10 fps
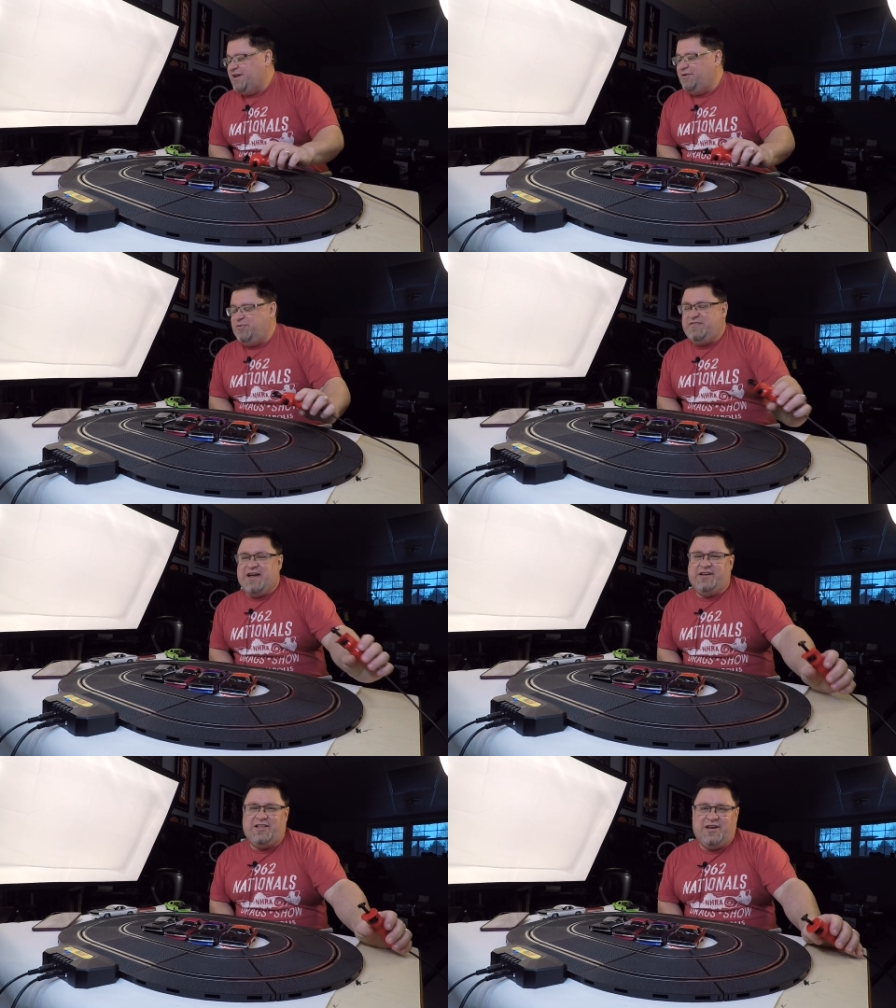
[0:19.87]
We've
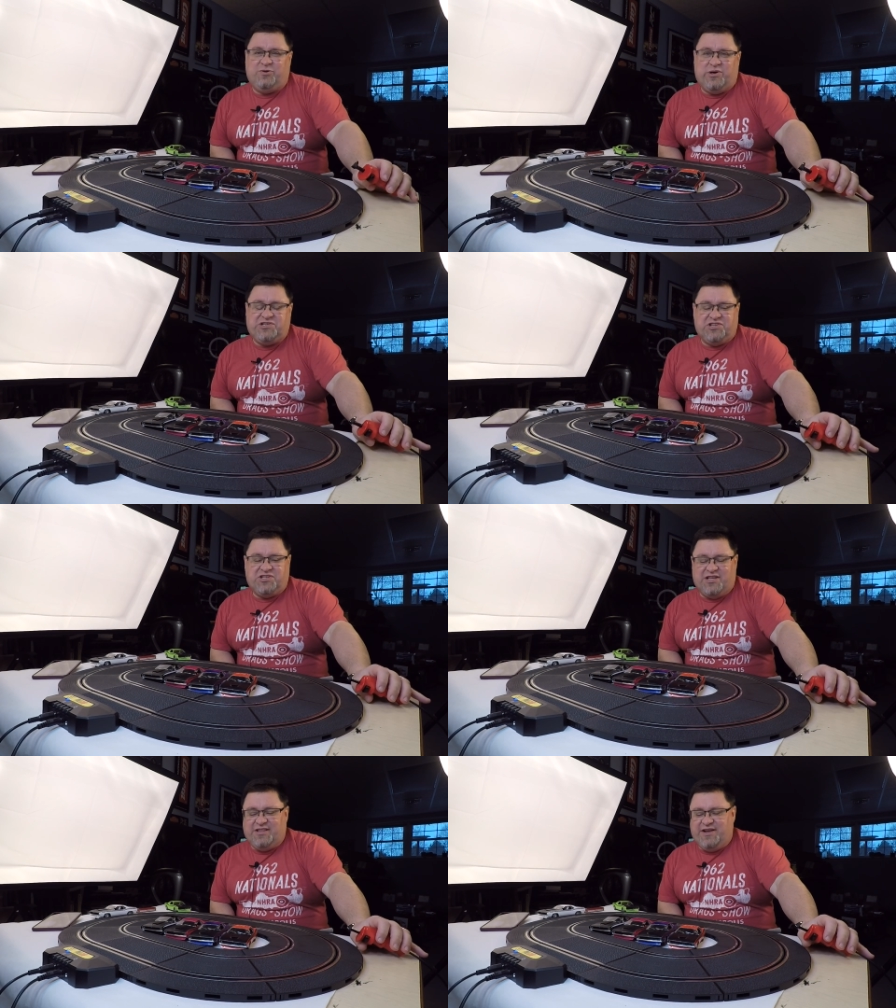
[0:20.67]
gotten a lot of questions
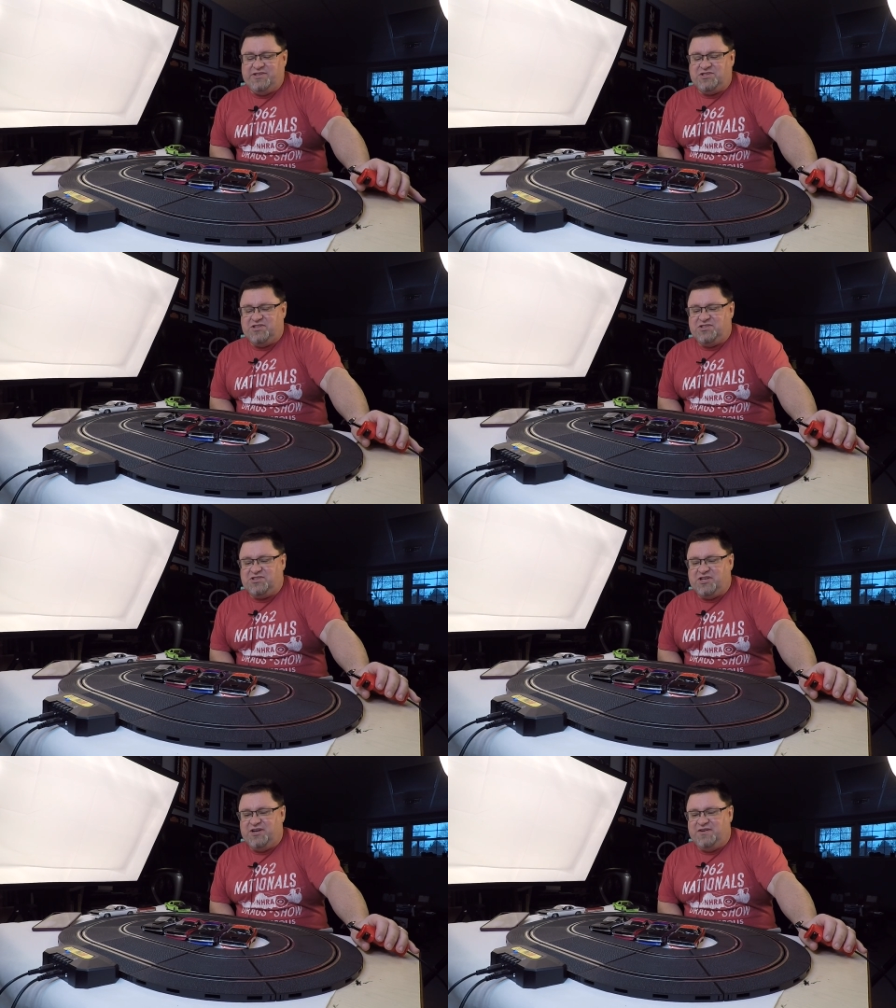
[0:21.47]
online
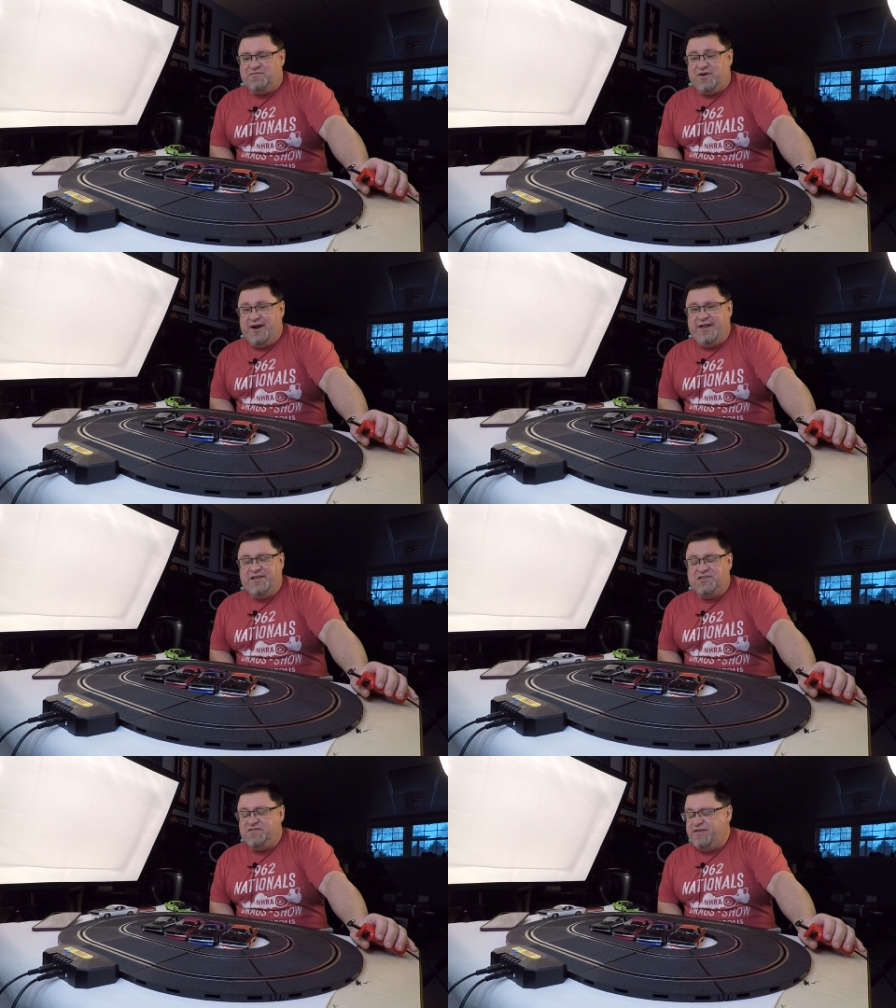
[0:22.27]
since
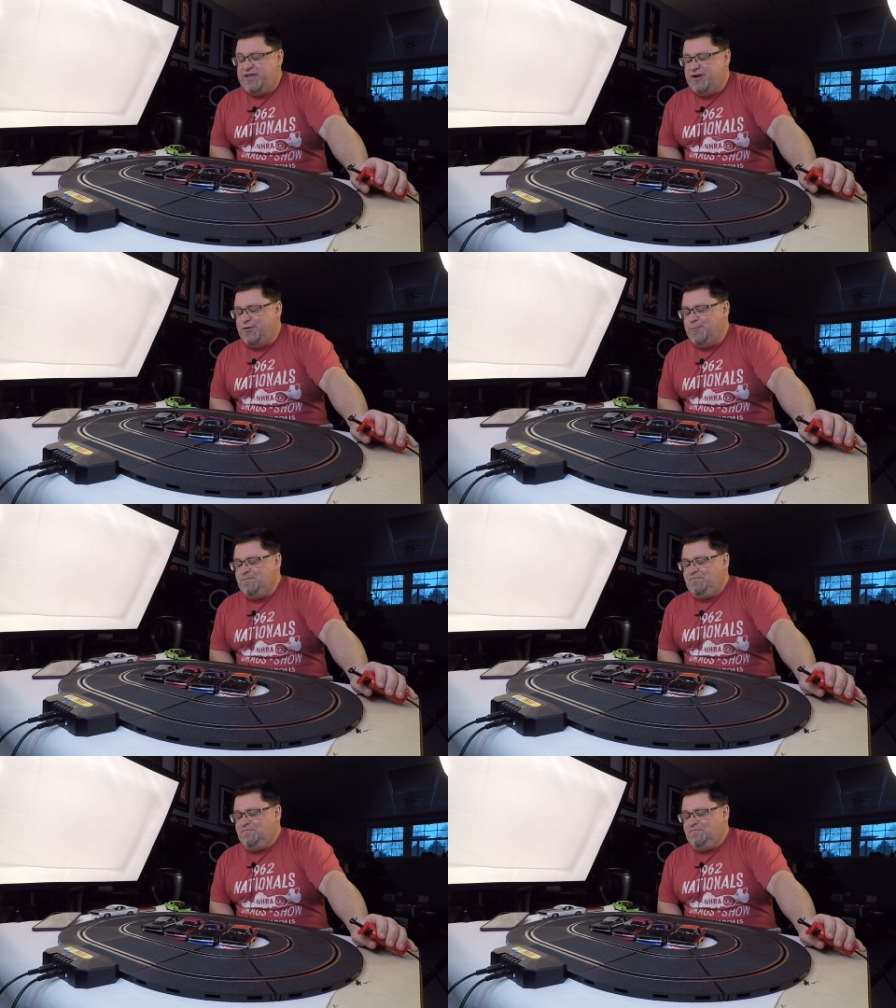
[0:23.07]
Friday's video